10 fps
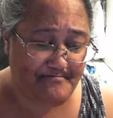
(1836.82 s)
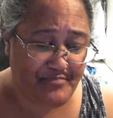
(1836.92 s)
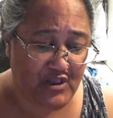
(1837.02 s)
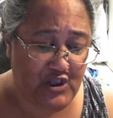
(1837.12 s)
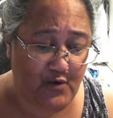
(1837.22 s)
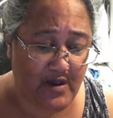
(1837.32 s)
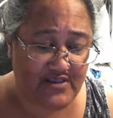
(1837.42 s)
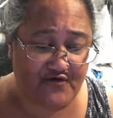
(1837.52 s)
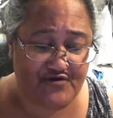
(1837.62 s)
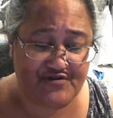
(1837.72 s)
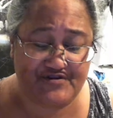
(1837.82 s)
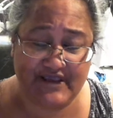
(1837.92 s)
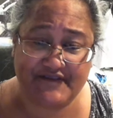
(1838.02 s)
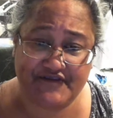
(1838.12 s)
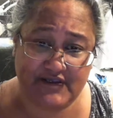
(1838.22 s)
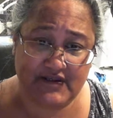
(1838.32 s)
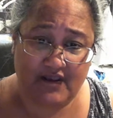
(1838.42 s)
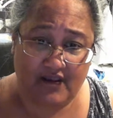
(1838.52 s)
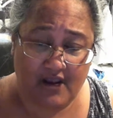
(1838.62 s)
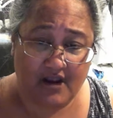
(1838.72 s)
U.S. versus Nixon,
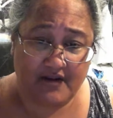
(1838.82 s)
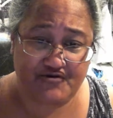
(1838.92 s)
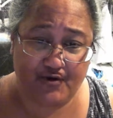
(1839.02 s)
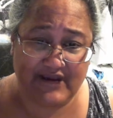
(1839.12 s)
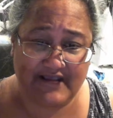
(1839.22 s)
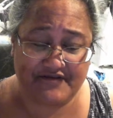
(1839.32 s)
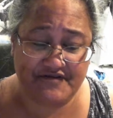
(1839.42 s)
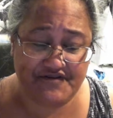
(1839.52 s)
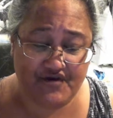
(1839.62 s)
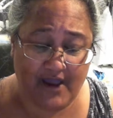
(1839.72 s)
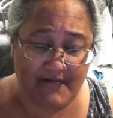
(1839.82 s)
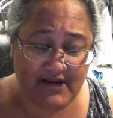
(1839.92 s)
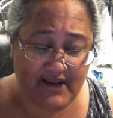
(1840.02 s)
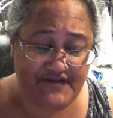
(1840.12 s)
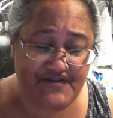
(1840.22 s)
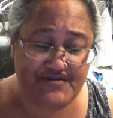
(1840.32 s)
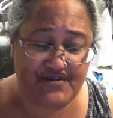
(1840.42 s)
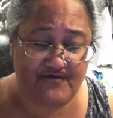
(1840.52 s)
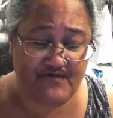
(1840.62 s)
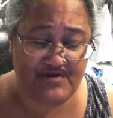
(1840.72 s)
during Nixon's time in
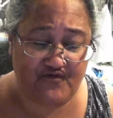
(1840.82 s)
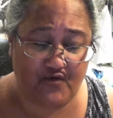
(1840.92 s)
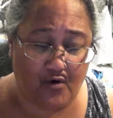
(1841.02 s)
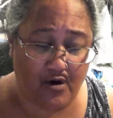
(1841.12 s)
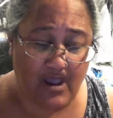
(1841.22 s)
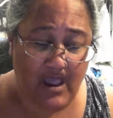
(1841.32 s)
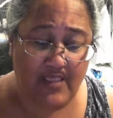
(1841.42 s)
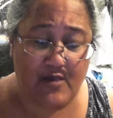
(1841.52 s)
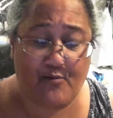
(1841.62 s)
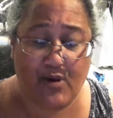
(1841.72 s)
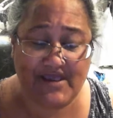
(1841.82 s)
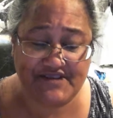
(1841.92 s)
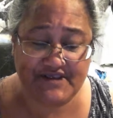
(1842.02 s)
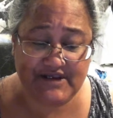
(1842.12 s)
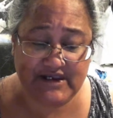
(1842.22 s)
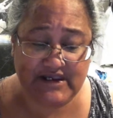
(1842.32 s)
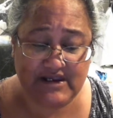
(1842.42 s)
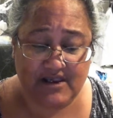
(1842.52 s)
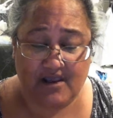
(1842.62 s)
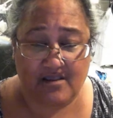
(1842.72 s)
1974, the president,
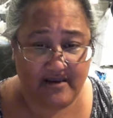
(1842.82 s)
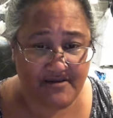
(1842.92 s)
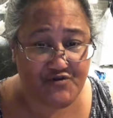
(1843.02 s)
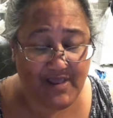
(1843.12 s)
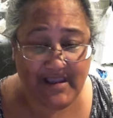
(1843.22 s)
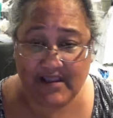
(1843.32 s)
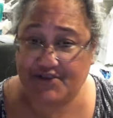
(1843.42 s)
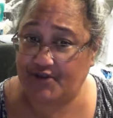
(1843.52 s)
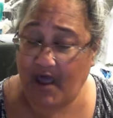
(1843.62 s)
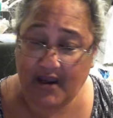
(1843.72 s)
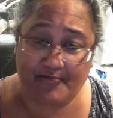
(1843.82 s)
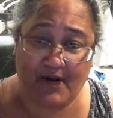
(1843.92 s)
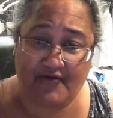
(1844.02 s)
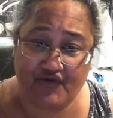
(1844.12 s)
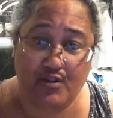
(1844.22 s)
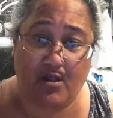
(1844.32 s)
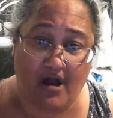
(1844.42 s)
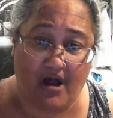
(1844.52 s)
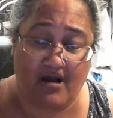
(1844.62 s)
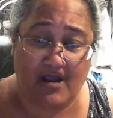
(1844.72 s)
like I said, is not above the
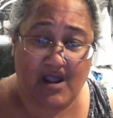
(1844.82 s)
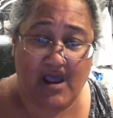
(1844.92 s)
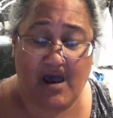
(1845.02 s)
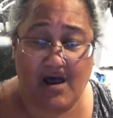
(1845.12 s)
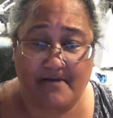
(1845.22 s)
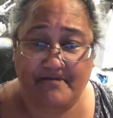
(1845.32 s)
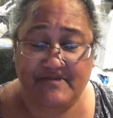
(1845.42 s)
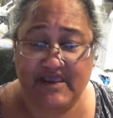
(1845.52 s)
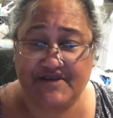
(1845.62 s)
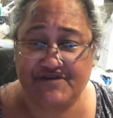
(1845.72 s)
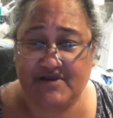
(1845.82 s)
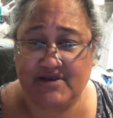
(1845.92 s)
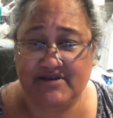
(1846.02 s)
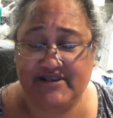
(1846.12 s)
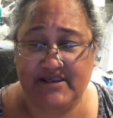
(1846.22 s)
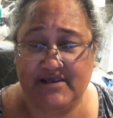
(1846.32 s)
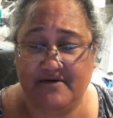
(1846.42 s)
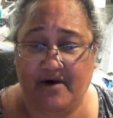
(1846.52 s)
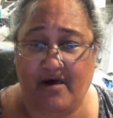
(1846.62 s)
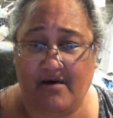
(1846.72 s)
law. Nixon
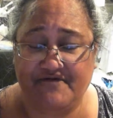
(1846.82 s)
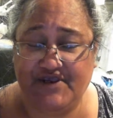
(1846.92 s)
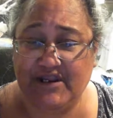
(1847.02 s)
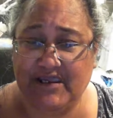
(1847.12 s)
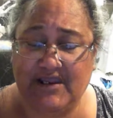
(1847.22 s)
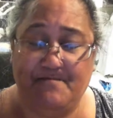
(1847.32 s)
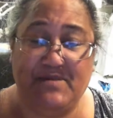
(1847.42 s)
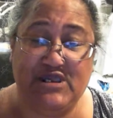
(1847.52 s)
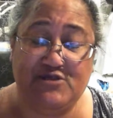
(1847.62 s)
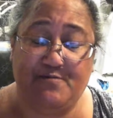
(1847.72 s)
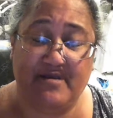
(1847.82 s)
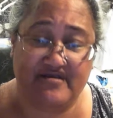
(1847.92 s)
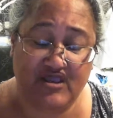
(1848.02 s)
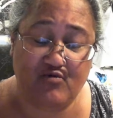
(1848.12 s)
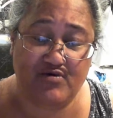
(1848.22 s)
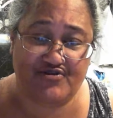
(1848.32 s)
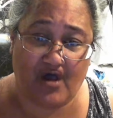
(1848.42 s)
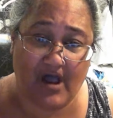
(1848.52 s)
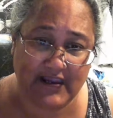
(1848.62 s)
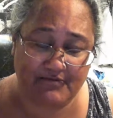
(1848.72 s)
didn't get impeached because he
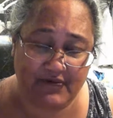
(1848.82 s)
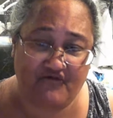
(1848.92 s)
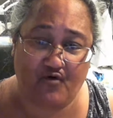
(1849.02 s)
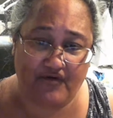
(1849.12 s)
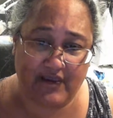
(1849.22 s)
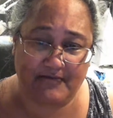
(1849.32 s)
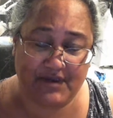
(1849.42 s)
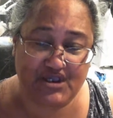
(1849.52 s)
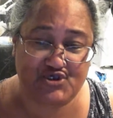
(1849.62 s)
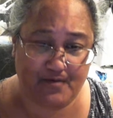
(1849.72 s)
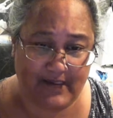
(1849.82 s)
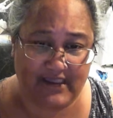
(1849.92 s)
resigned before the impeachment.